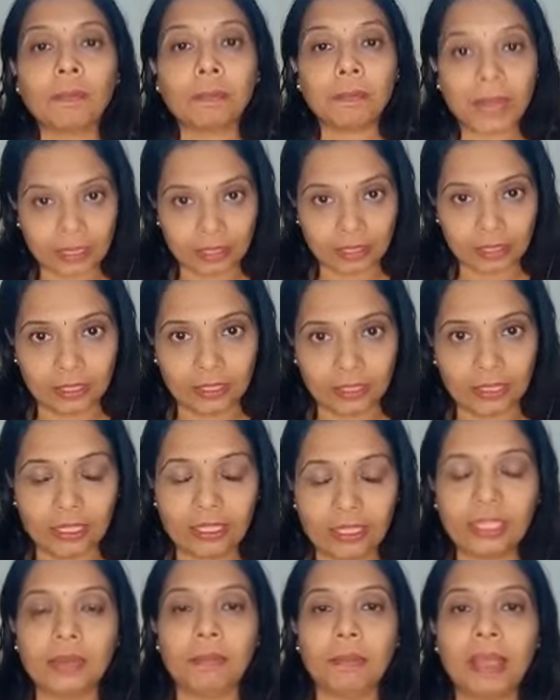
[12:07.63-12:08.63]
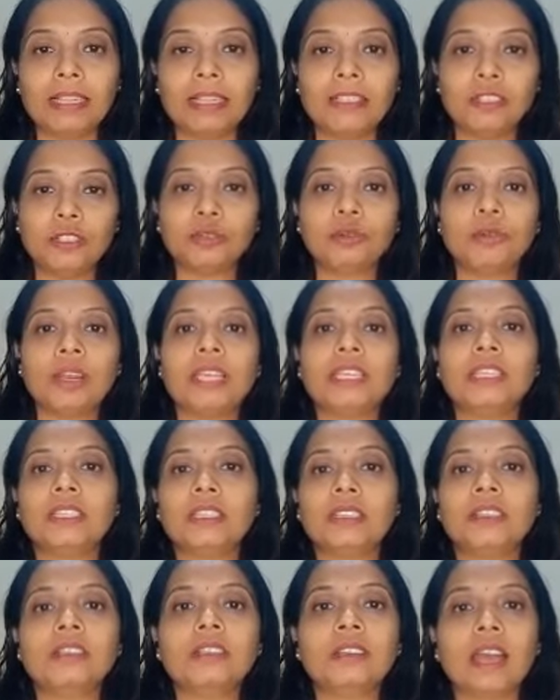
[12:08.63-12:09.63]
Plus, the
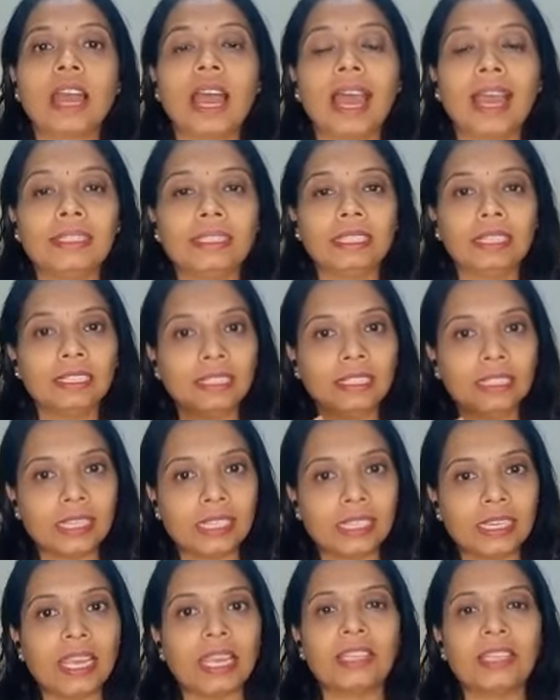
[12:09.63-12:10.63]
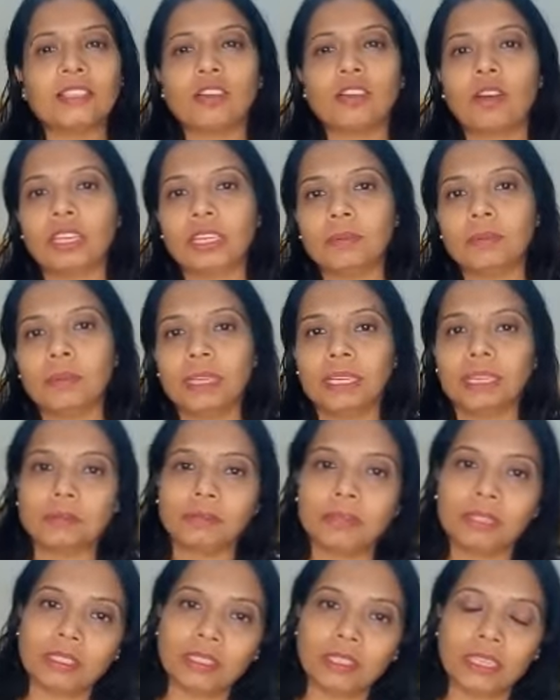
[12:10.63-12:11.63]
menstruation either delays, or it
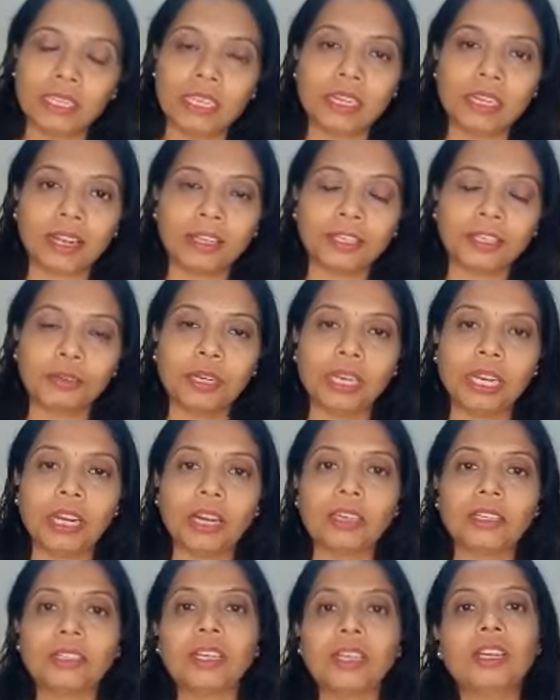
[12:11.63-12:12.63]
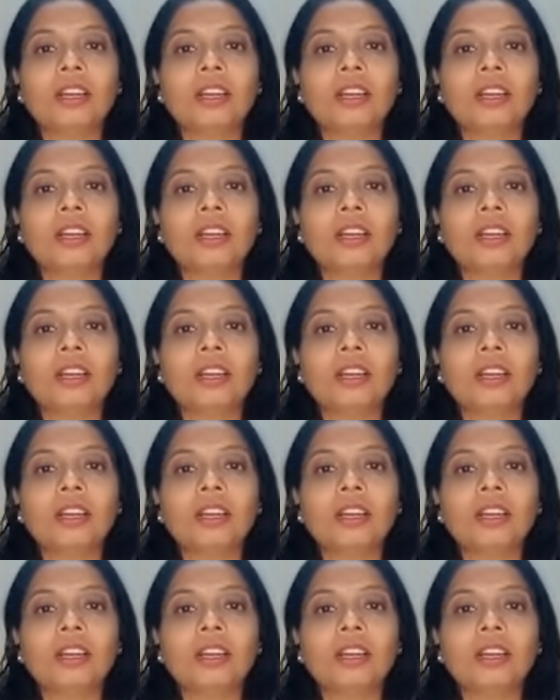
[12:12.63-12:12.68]
becomes irregular,